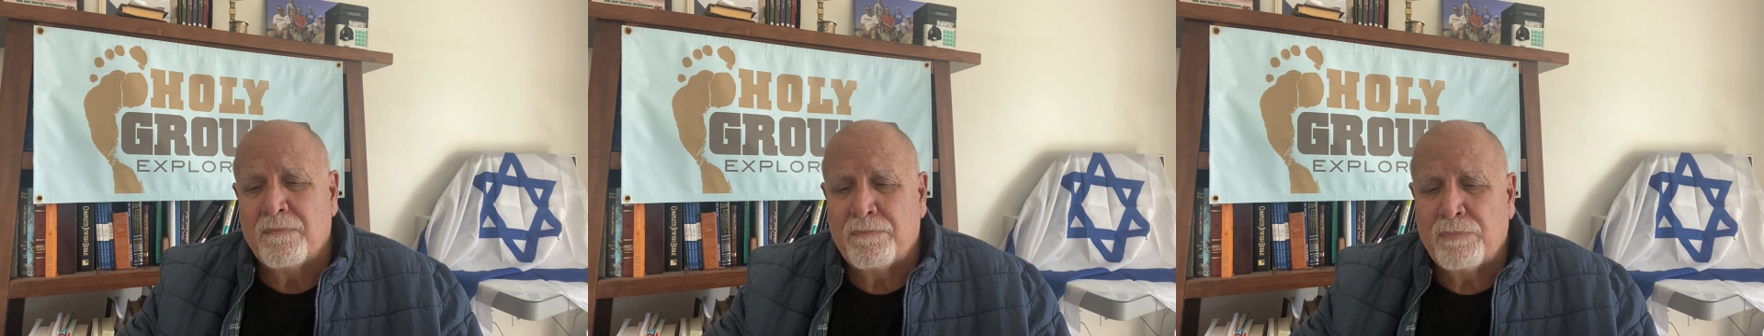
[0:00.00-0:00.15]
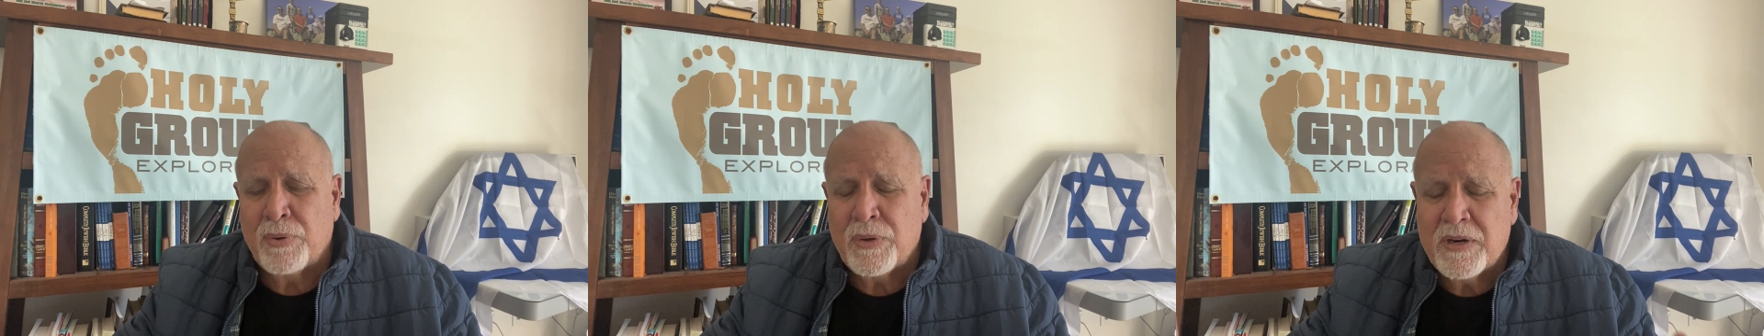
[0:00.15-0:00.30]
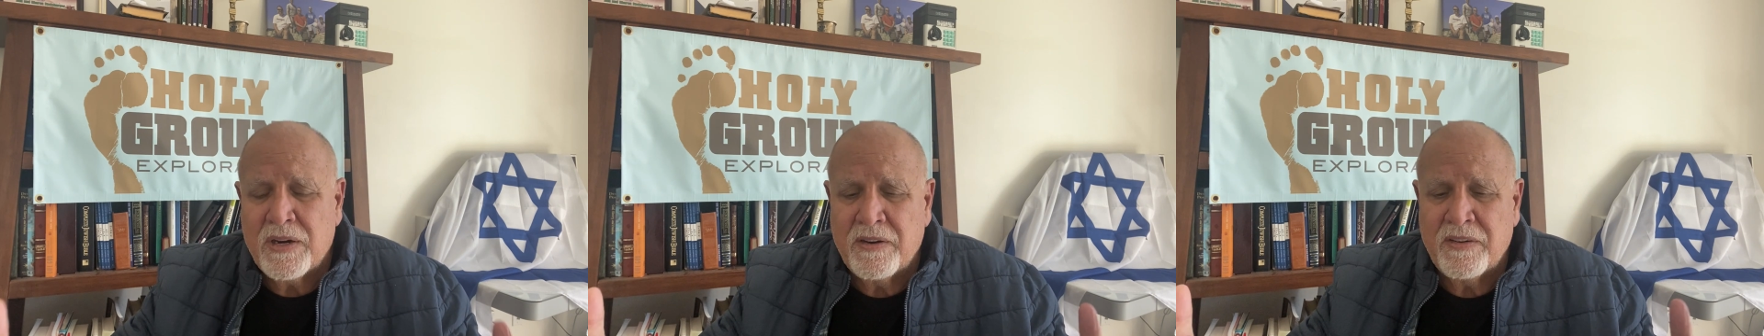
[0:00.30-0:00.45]

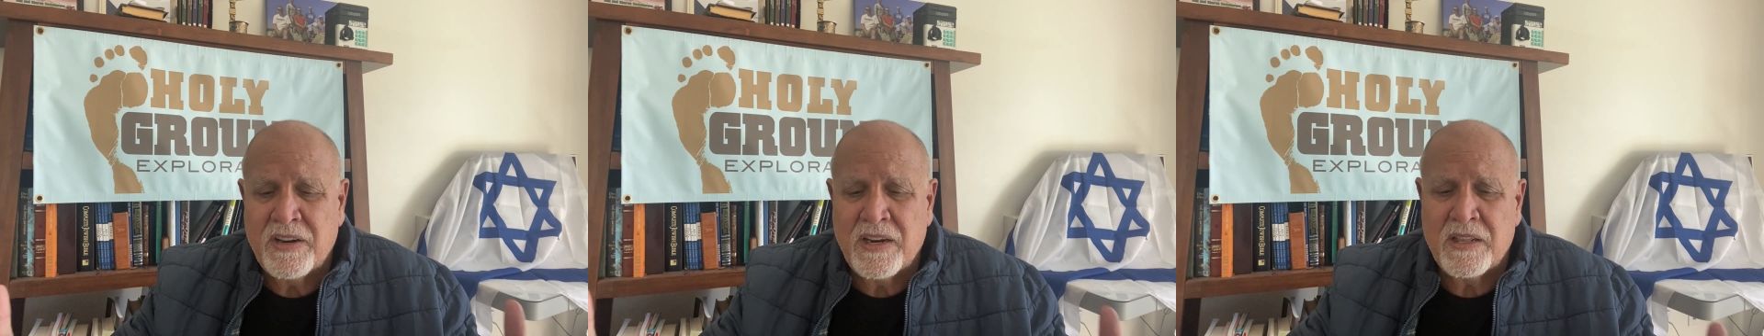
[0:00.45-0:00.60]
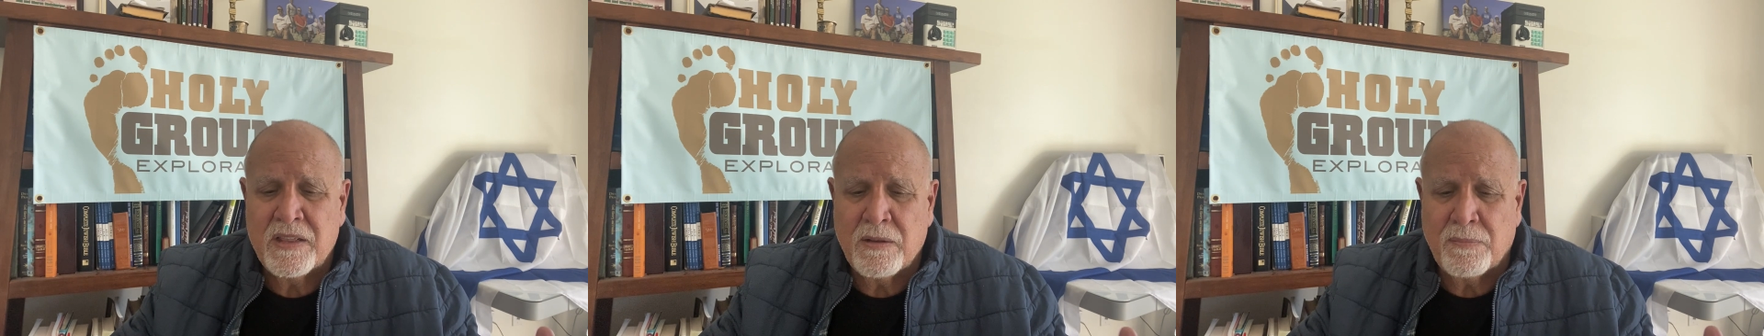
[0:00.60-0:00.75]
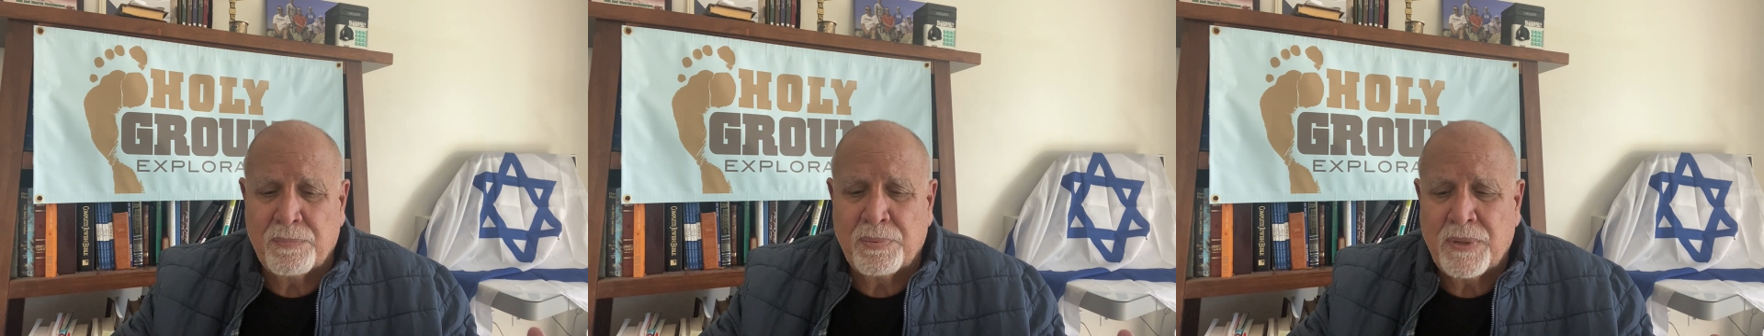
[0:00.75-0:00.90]
put it
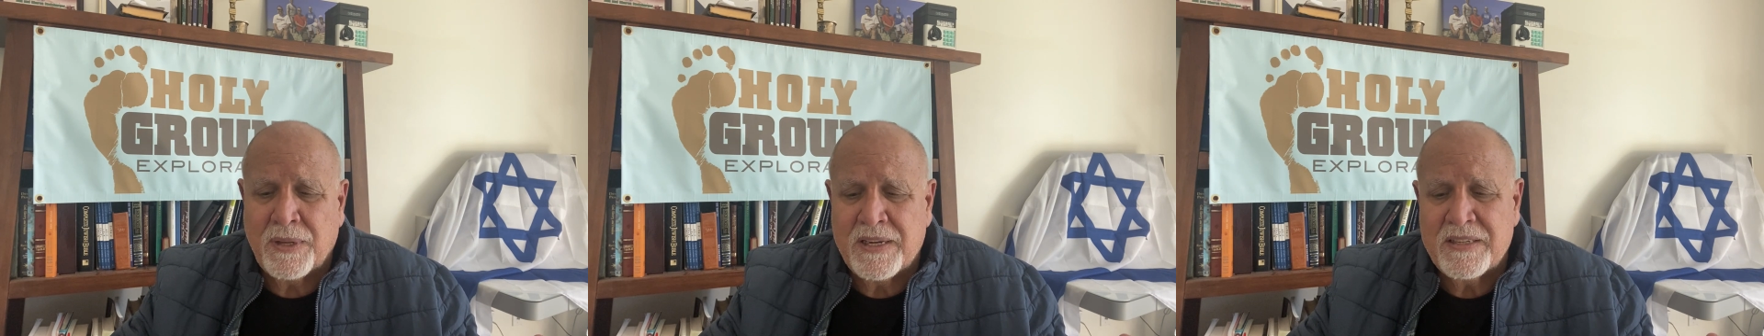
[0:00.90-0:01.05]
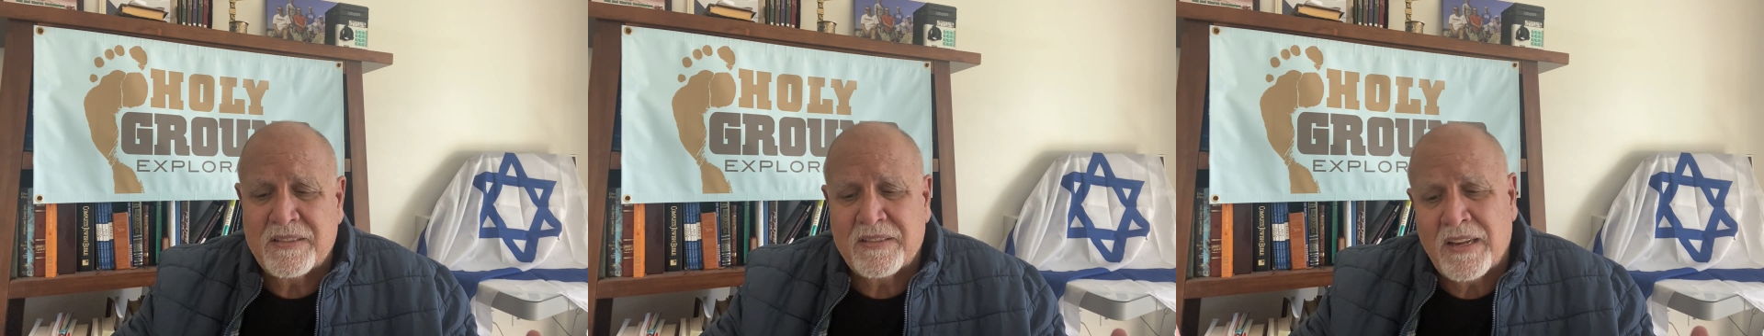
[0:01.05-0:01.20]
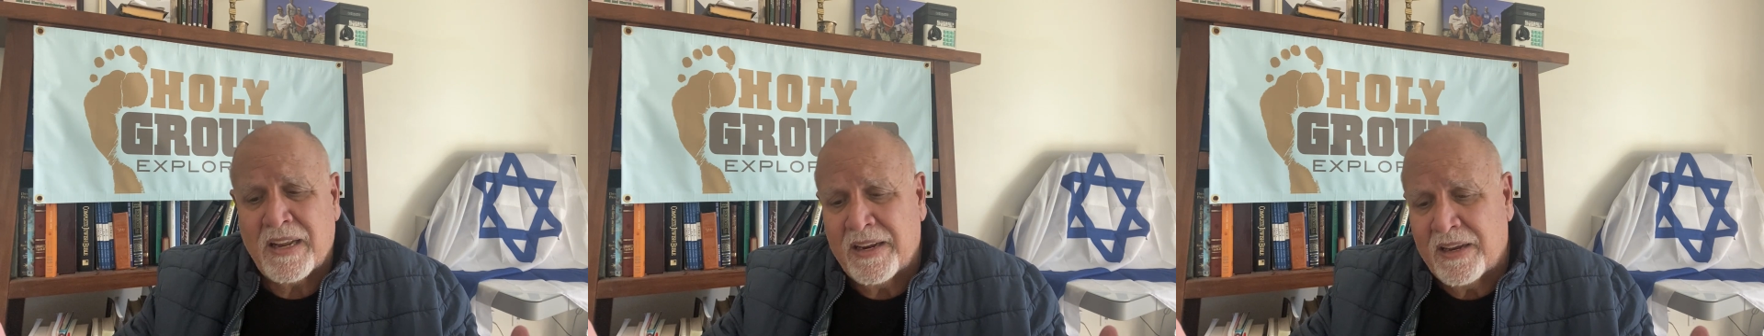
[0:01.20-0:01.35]
in the
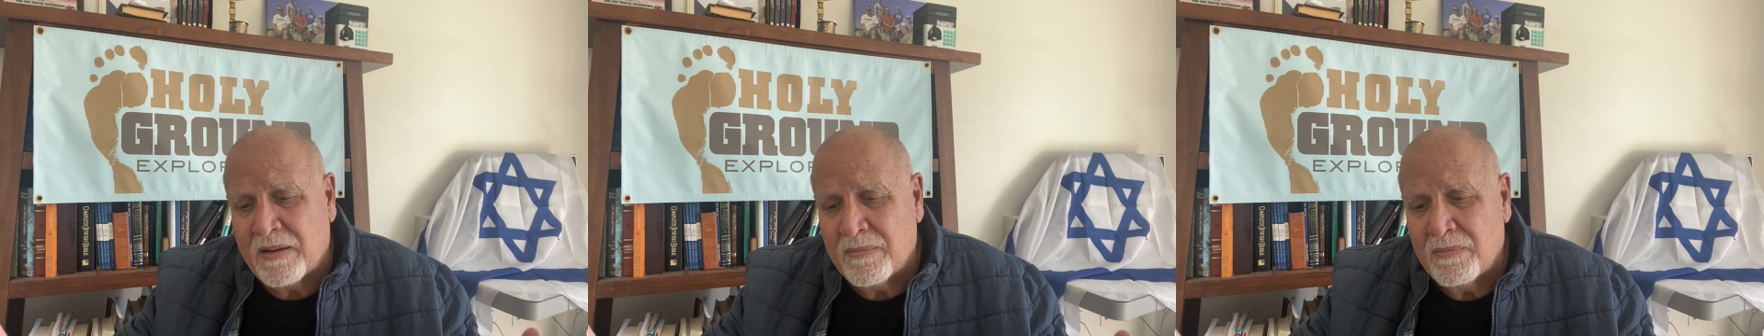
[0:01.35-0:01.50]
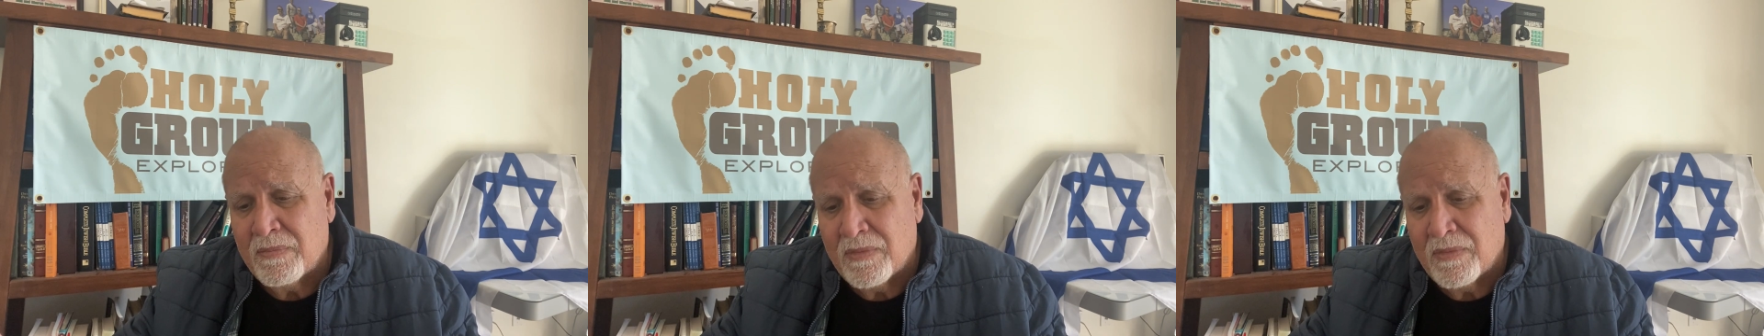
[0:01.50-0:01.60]
place like